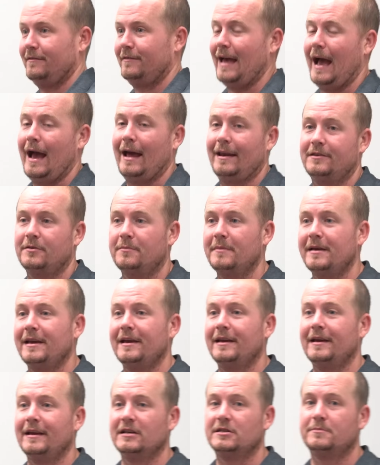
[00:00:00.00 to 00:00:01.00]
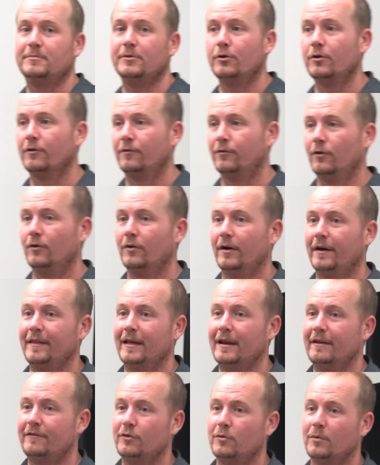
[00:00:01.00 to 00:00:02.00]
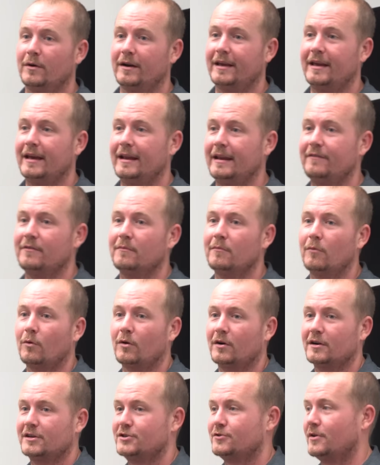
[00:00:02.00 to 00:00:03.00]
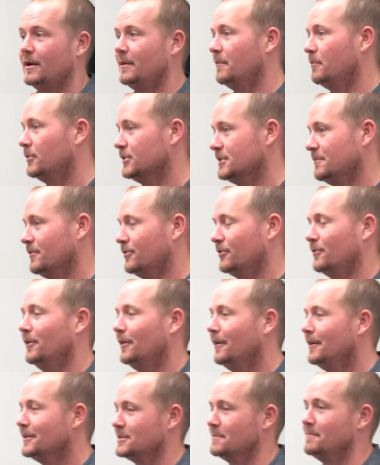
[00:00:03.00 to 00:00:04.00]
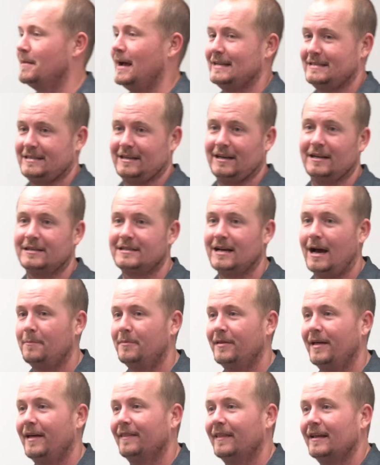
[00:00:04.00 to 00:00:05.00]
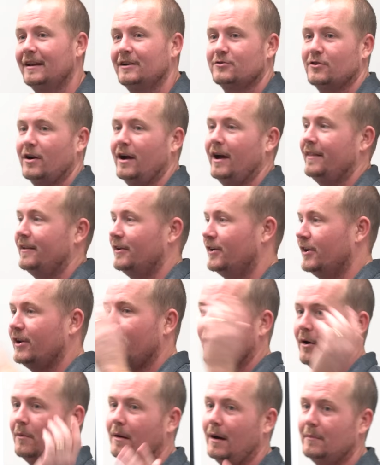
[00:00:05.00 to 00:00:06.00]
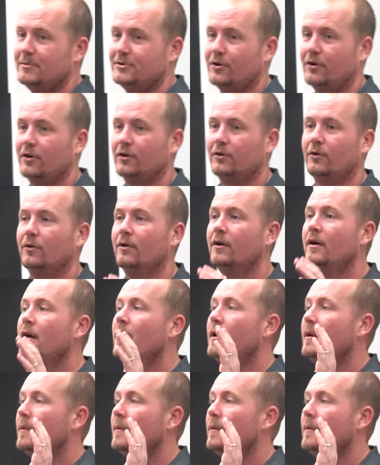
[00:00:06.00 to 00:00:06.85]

That to me is beautiful. And then if you want to get even more extreme and put some, some mastic on top of that and let it dry, there you go. Bob's your uncle.